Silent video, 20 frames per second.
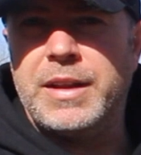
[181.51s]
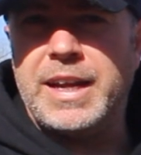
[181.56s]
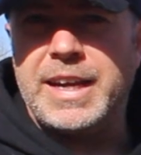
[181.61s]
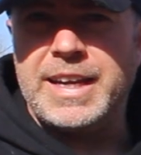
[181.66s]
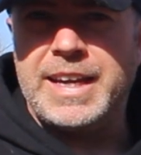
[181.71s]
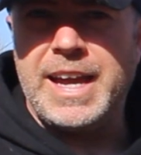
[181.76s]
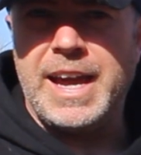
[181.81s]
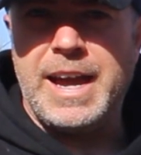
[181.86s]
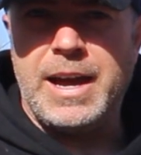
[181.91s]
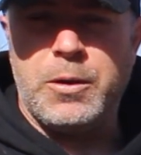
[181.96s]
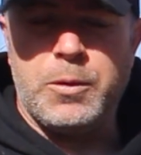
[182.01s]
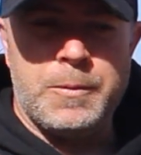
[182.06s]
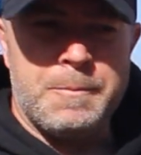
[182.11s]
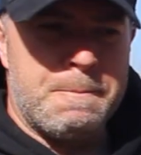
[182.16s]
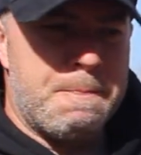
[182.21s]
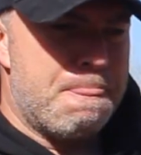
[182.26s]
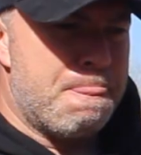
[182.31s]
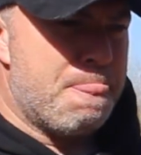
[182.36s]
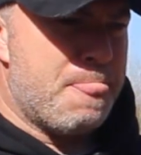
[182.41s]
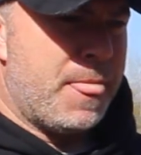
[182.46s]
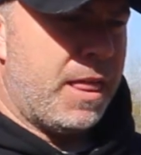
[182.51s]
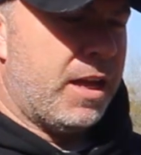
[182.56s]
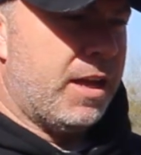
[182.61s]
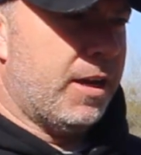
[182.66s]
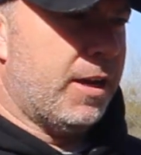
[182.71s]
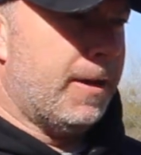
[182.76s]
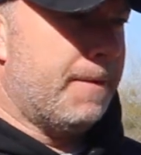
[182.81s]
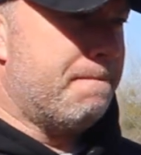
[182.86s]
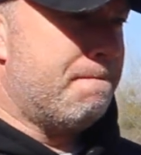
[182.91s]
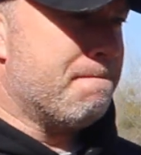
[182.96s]
lake out,
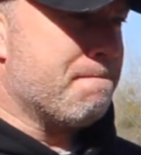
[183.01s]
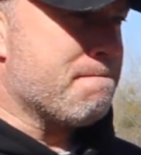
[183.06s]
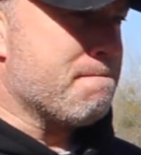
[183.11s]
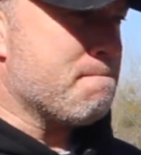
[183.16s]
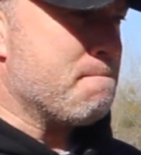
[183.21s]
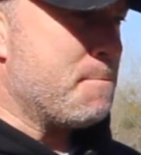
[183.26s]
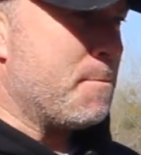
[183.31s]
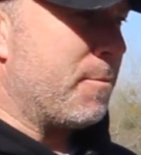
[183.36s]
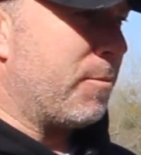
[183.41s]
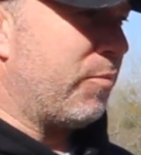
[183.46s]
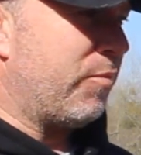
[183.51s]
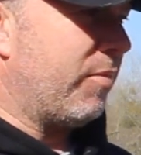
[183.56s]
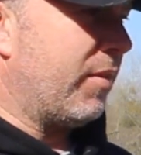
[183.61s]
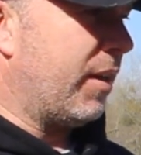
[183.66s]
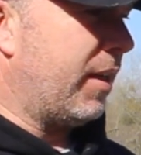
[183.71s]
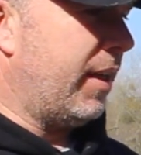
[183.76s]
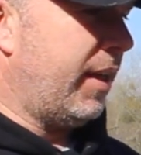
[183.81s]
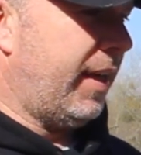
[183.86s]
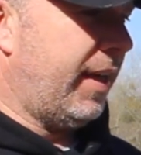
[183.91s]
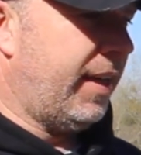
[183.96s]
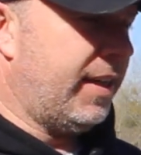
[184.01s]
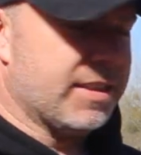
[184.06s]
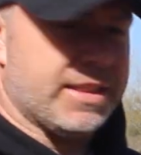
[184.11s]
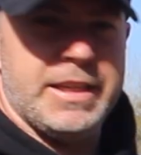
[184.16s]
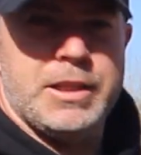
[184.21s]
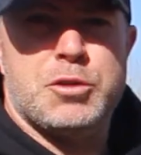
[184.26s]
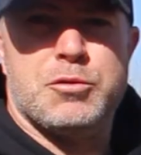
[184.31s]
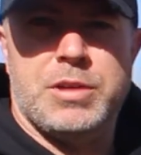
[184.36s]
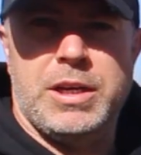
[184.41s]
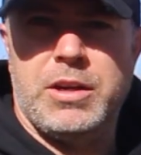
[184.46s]
it is
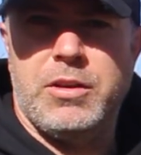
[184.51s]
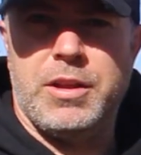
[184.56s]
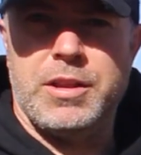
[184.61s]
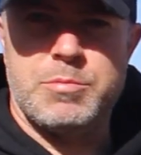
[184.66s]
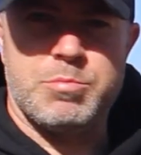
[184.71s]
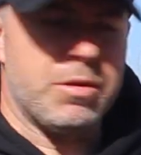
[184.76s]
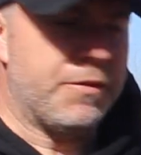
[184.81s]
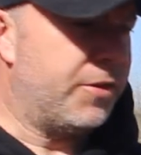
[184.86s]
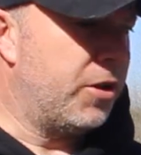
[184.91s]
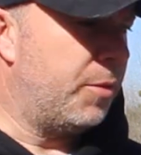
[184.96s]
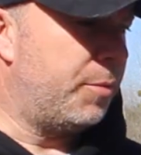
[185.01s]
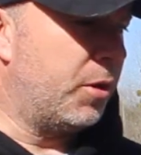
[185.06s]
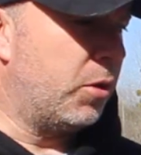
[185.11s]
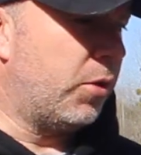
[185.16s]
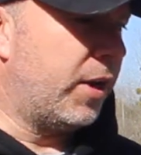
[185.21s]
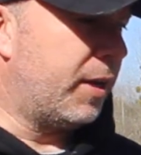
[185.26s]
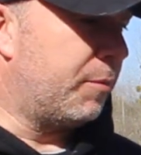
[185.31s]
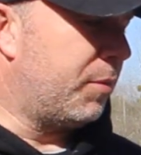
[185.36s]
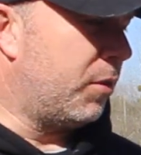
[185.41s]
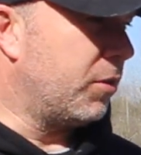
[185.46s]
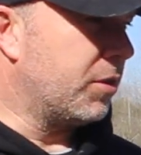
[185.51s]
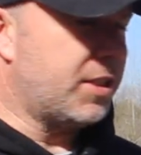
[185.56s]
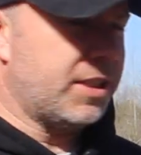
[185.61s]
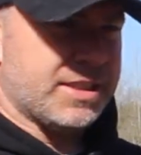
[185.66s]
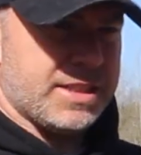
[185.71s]
literally like the proverbial egg box.